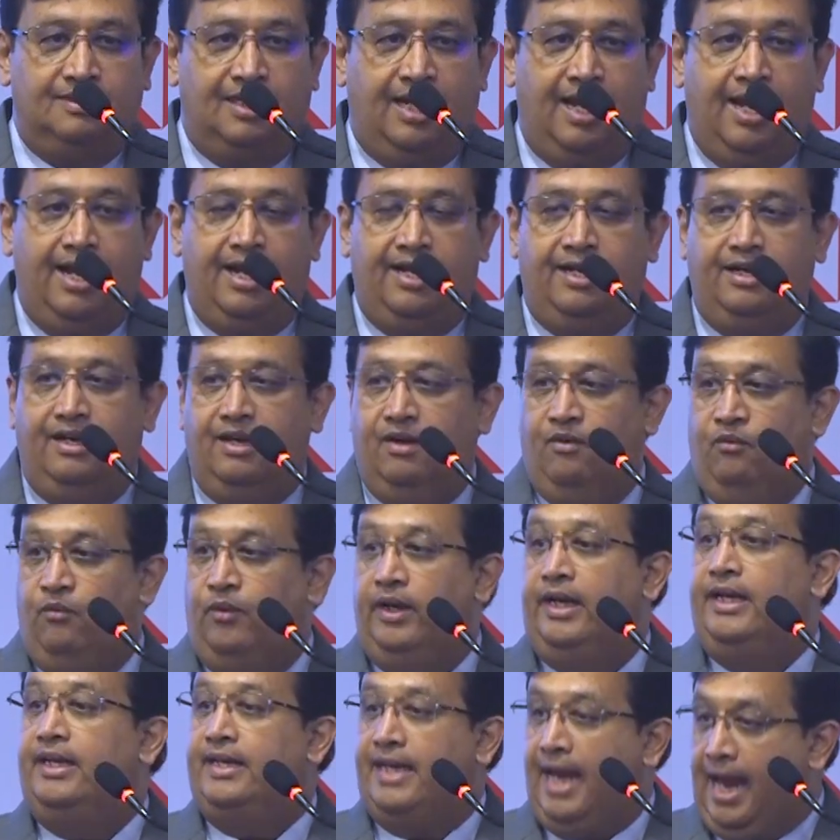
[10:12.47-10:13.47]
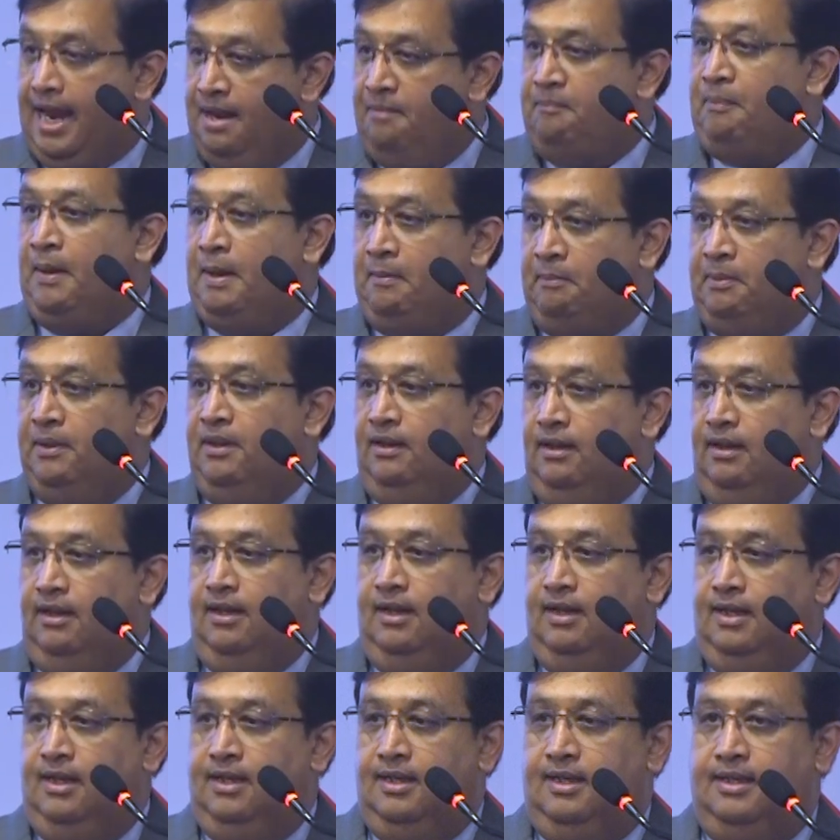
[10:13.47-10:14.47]
And we tell people
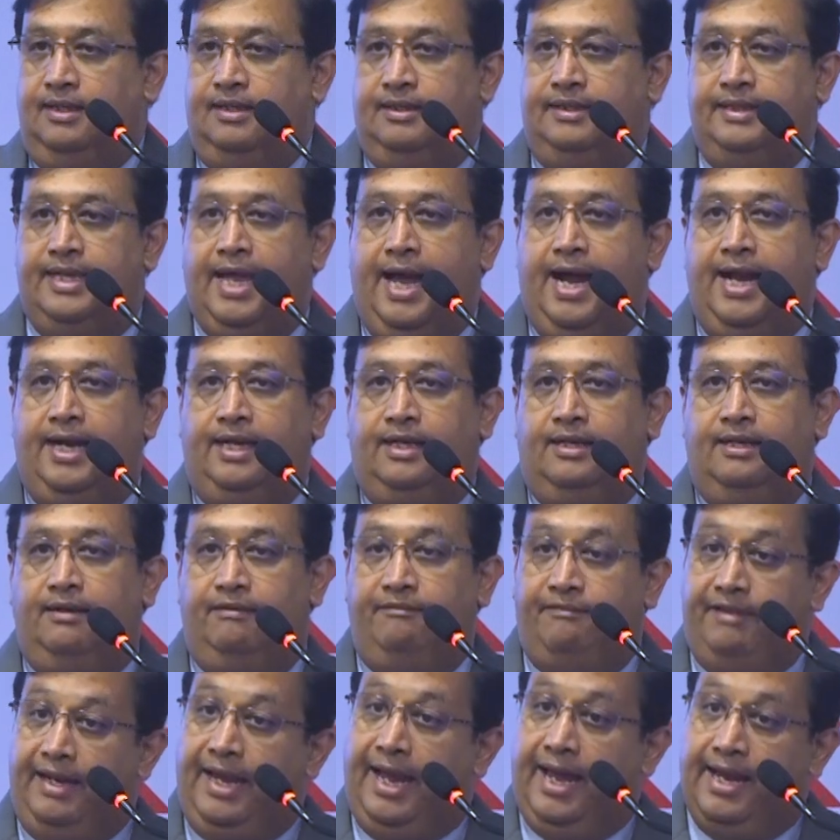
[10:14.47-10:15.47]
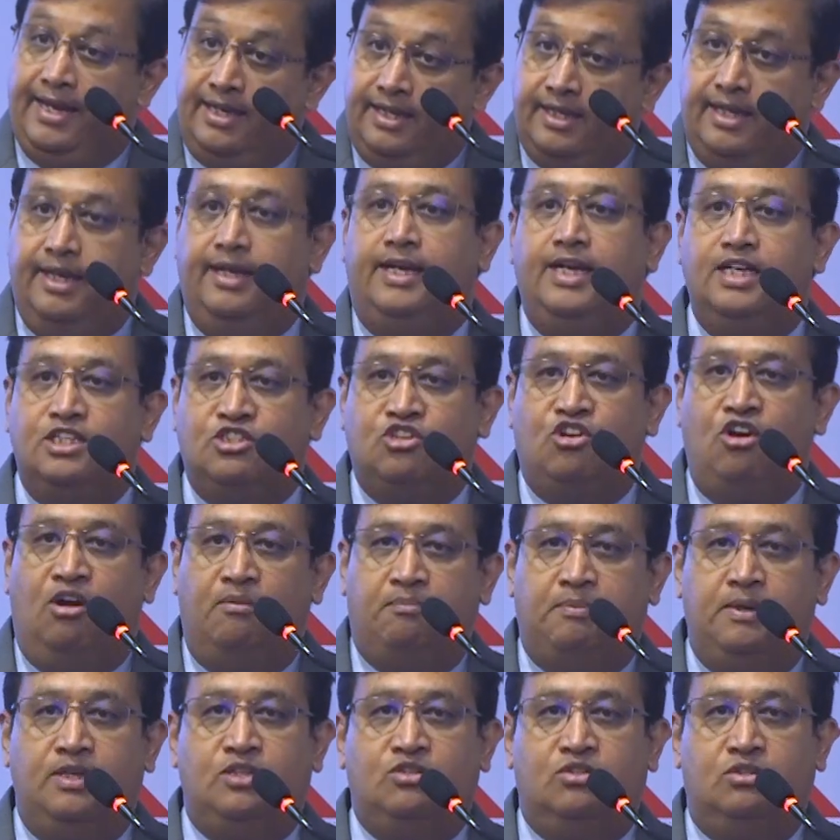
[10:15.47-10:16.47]
that we encourage
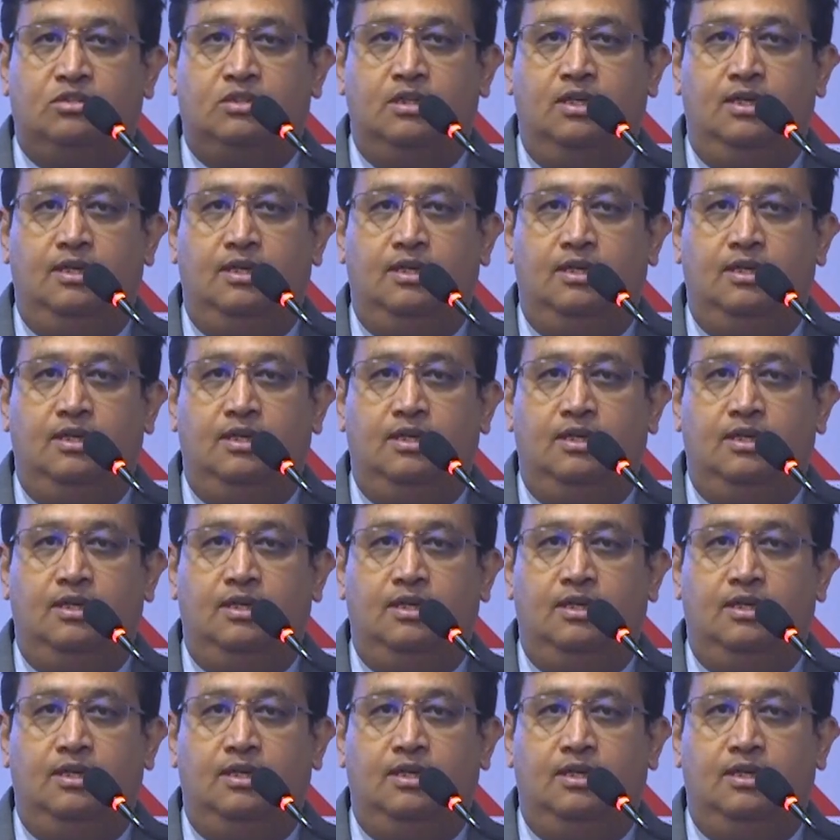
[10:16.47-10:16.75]
corporates